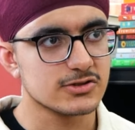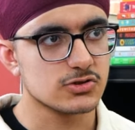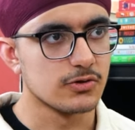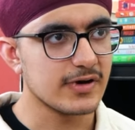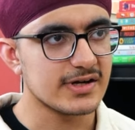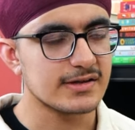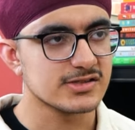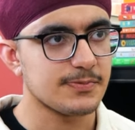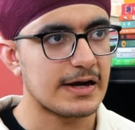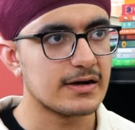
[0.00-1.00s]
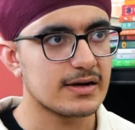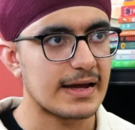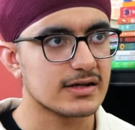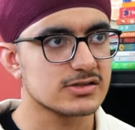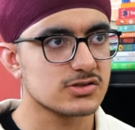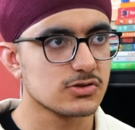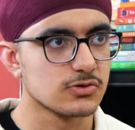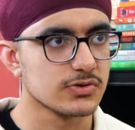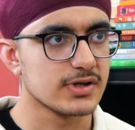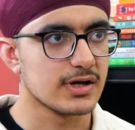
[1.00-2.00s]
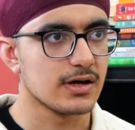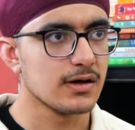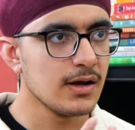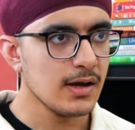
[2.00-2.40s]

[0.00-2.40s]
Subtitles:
Soviet-inspired ranks to the